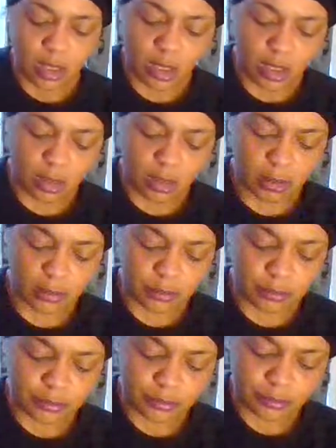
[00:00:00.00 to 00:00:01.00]

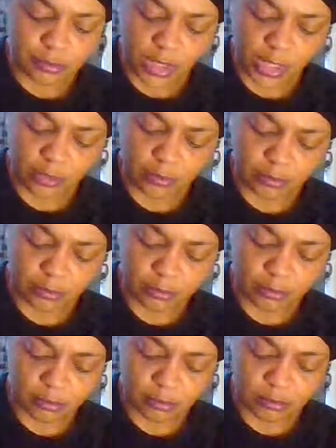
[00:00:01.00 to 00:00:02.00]
Um, they
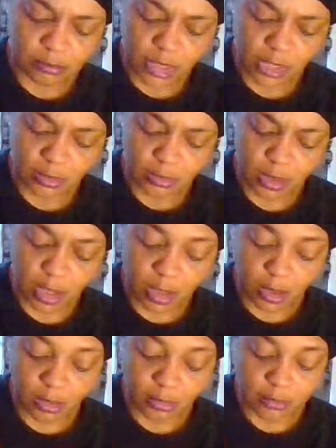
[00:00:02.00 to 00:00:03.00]
they
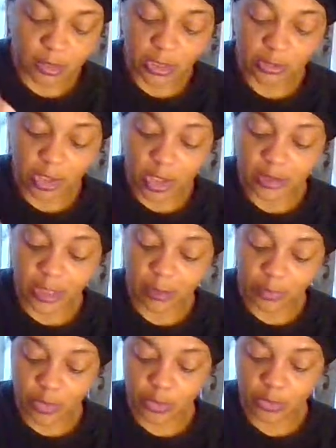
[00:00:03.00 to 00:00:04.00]
uh they thought they
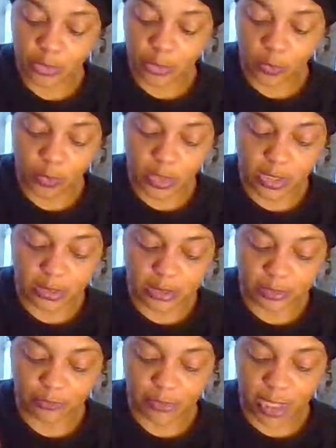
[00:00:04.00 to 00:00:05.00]
broke your
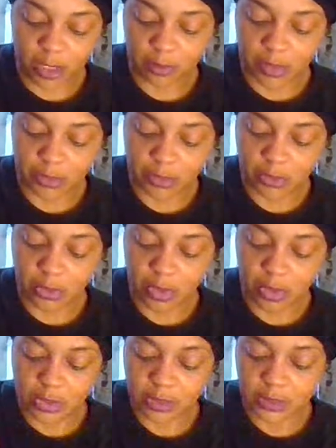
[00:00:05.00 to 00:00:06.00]
wings and forgot about the
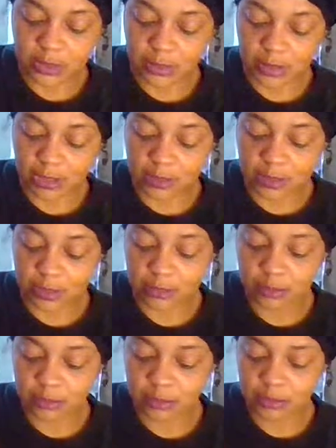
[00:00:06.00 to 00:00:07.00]
claws. They
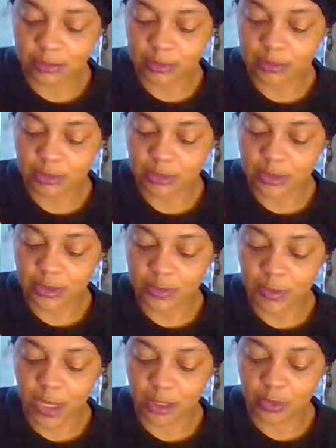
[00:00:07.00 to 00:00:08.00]
didn't
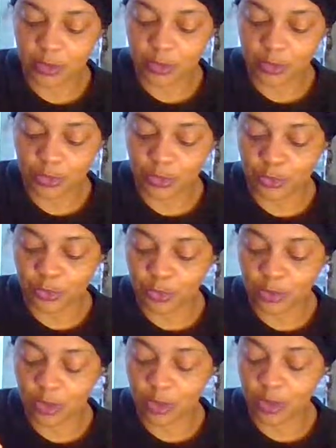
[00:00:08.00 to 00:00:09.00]
expect you
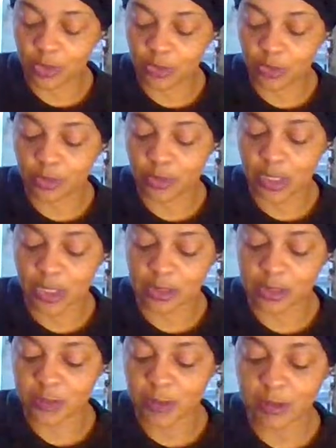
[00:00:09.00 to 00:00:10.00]
uh, you're the
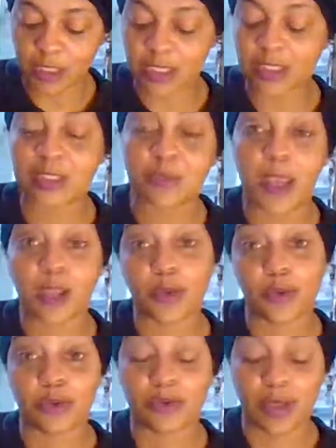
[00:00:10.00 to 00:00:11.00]
unexpected. They didn't expect
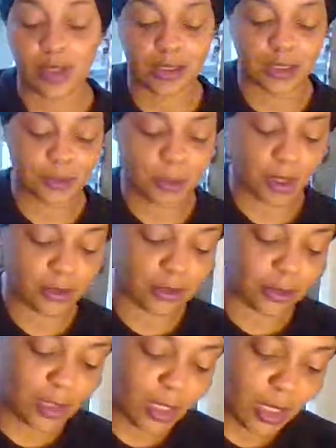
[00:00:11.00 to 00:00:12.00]
you're the
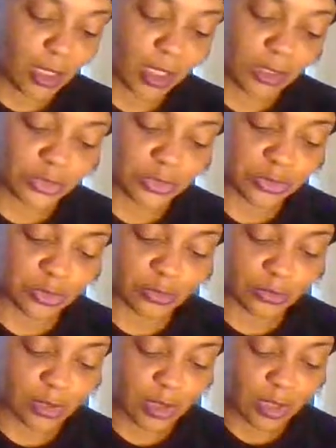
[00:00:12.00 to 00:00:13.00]
unexpected, and that's
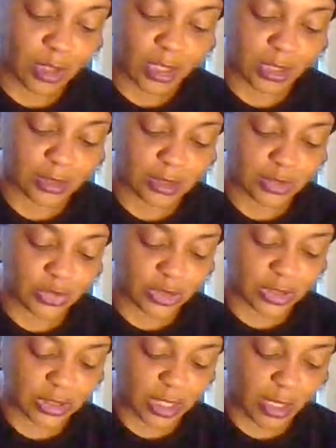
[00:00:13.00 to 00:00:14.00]
true. It, it's
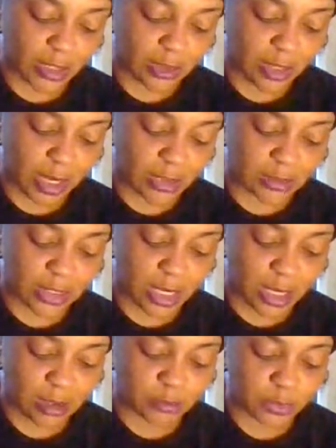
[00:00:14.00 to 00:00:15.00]
just like a lot of
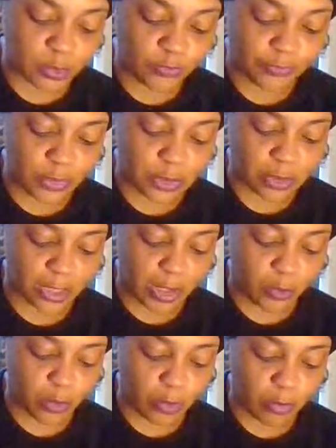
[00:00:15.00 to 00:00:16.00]
times we feel like we're